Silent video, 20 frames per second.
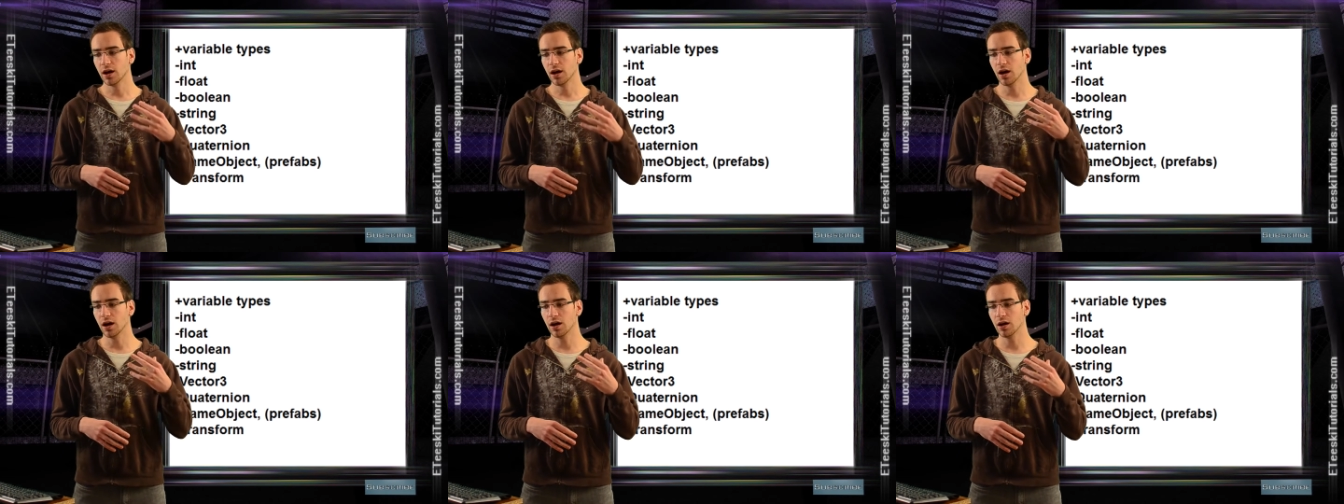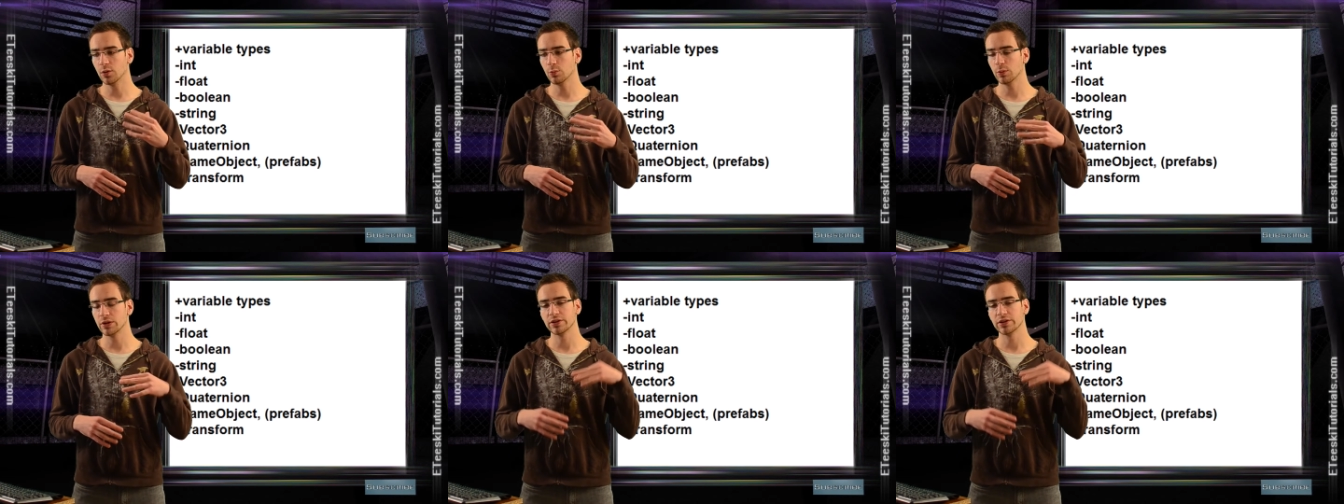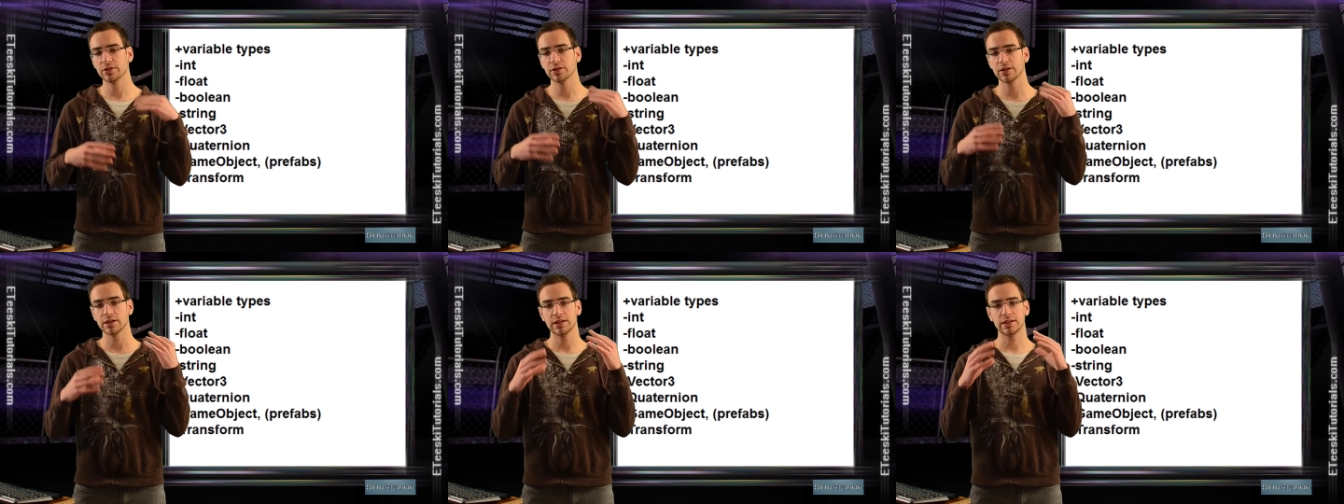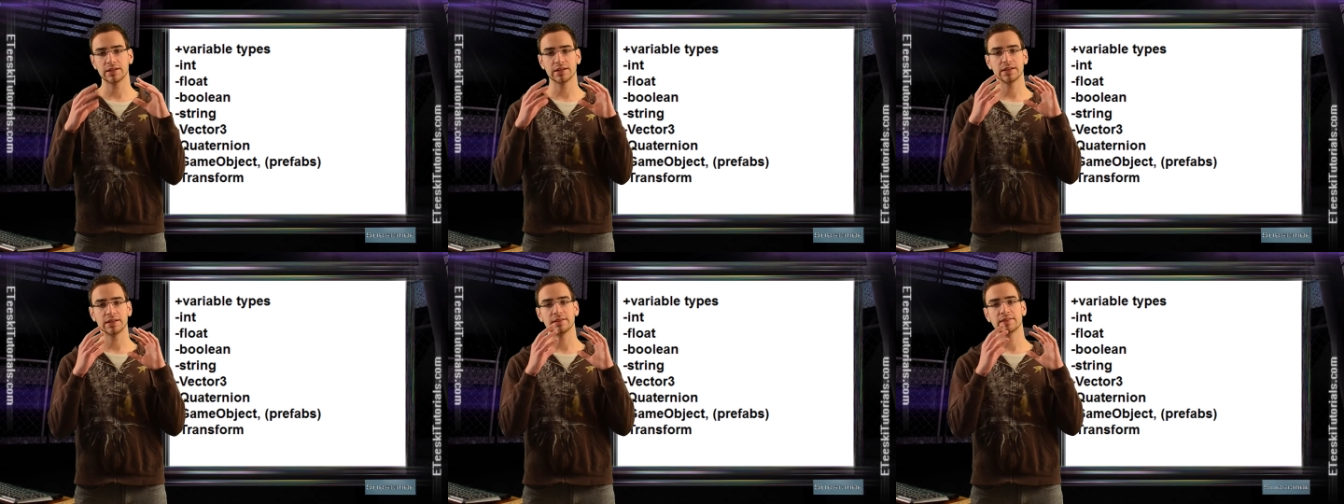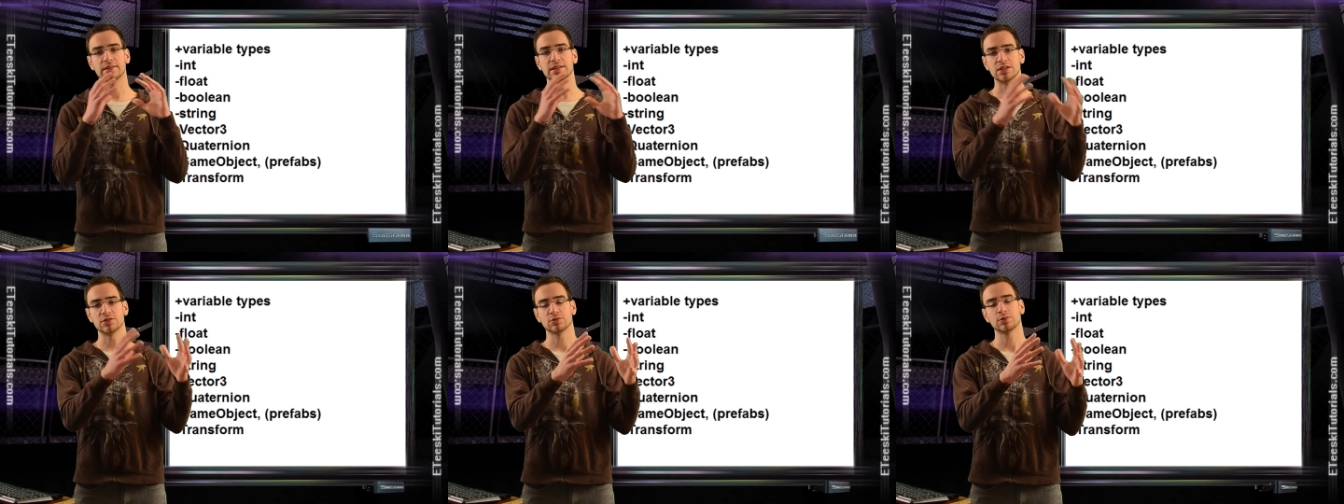uh, whether it is
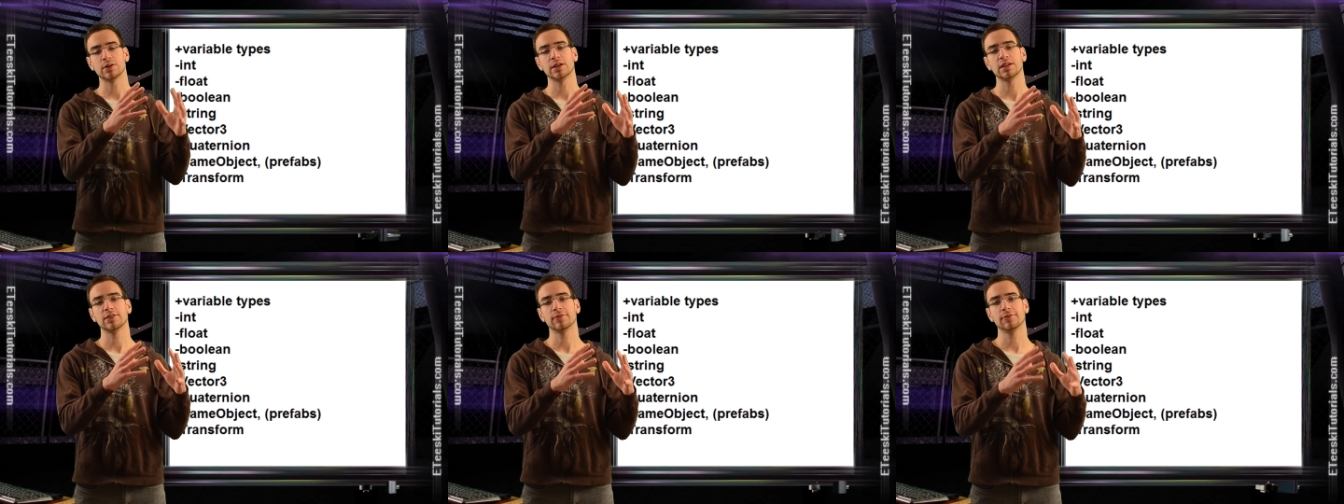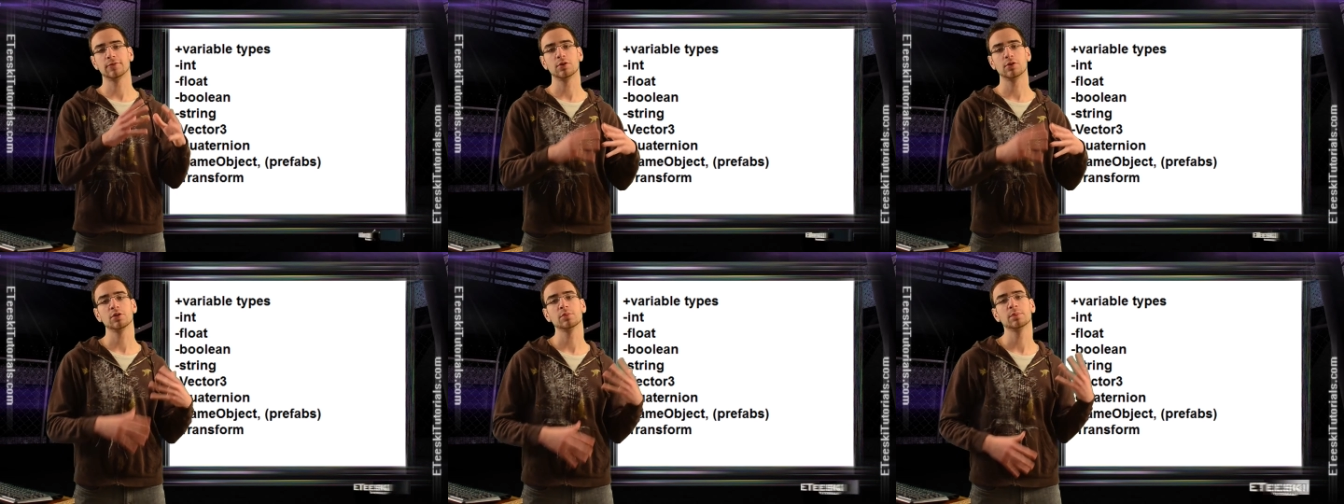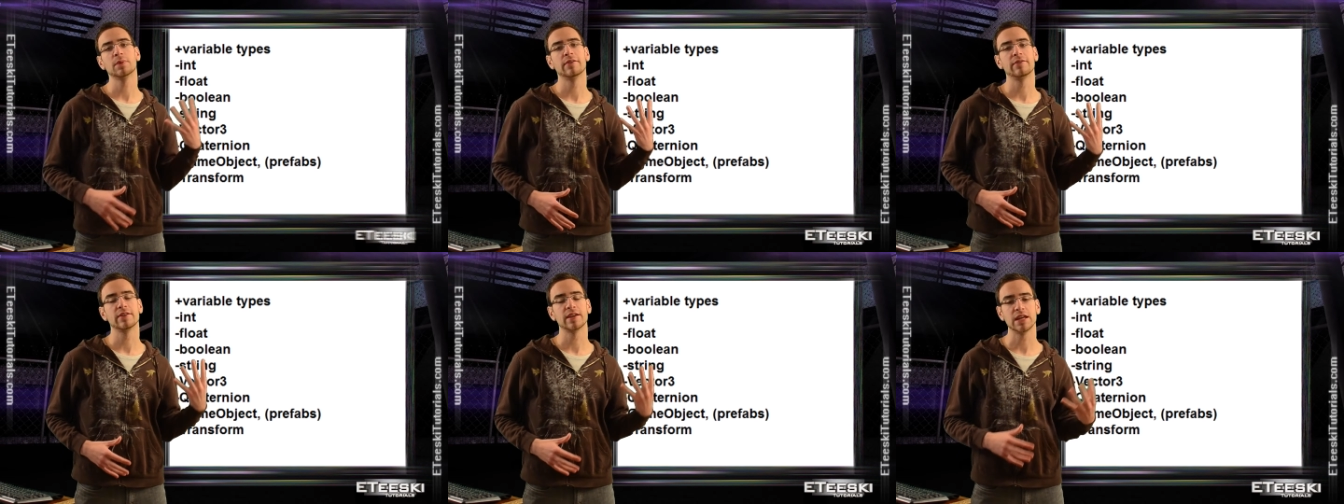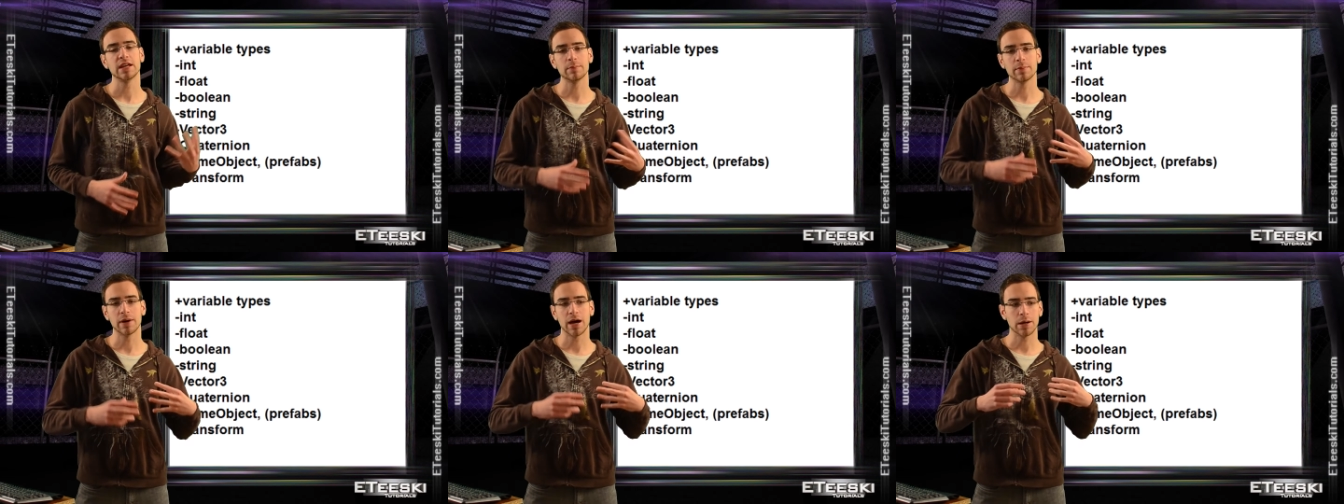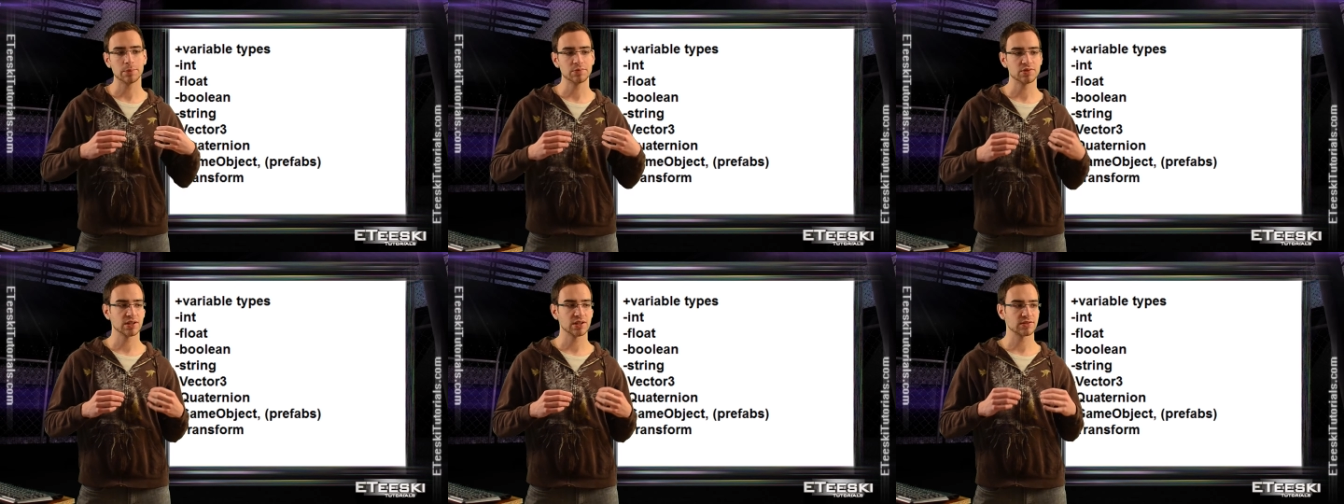the transform of a game
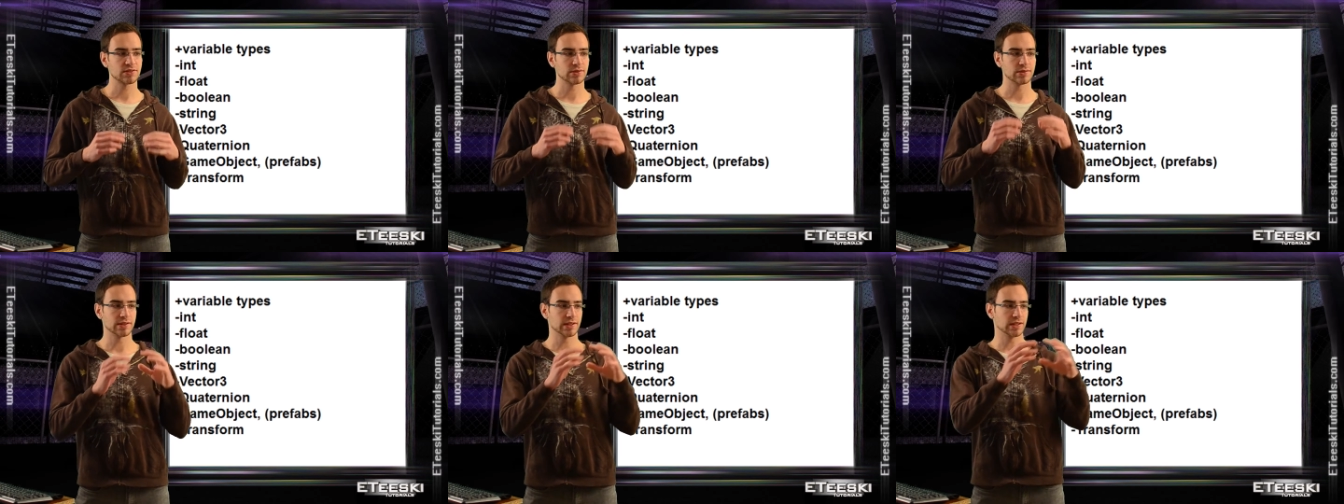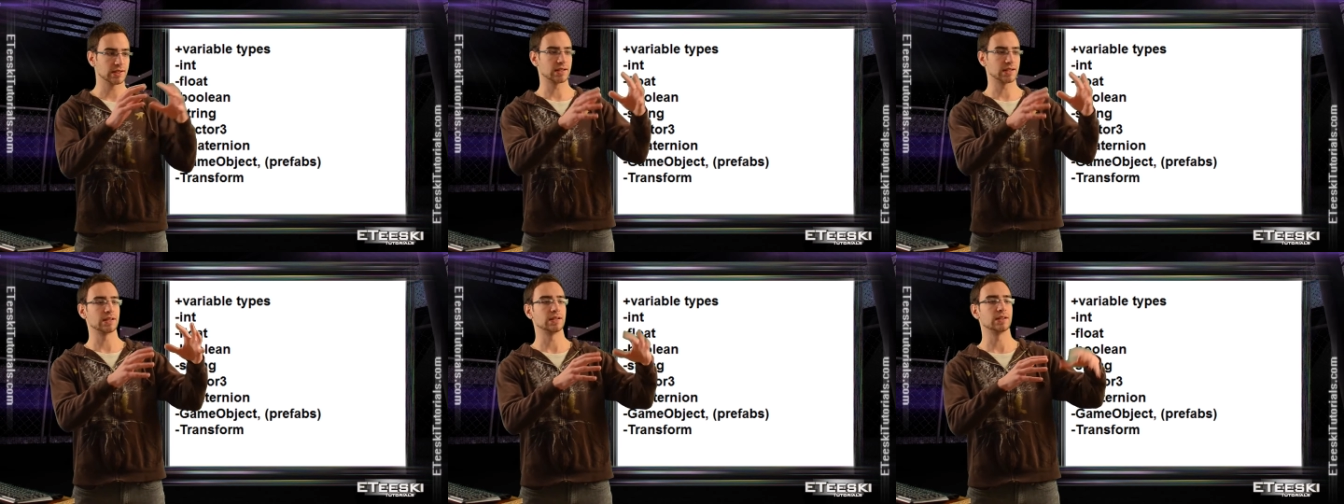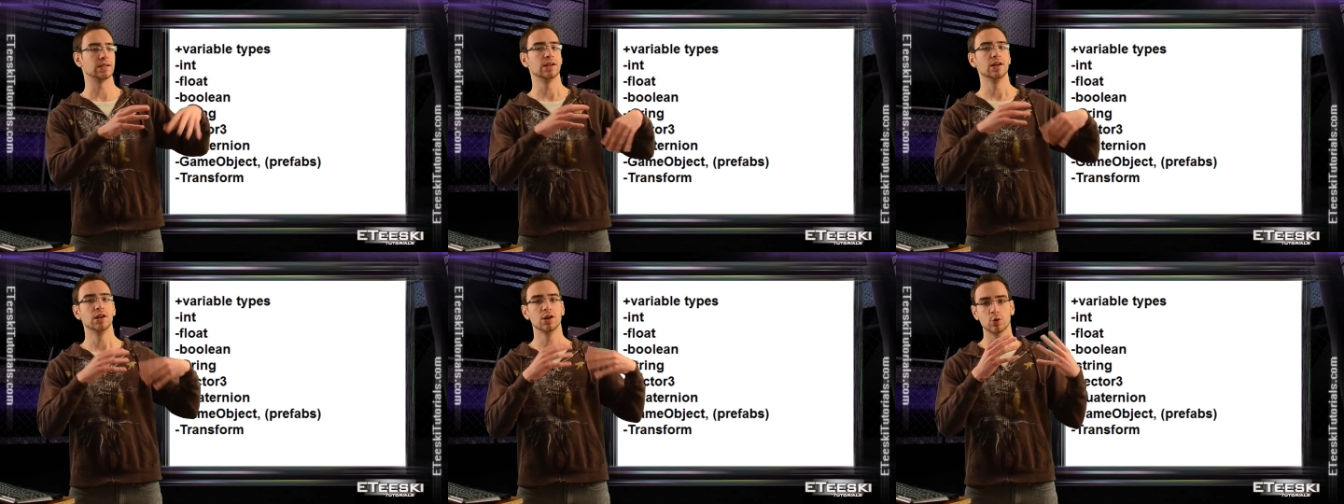object so that it can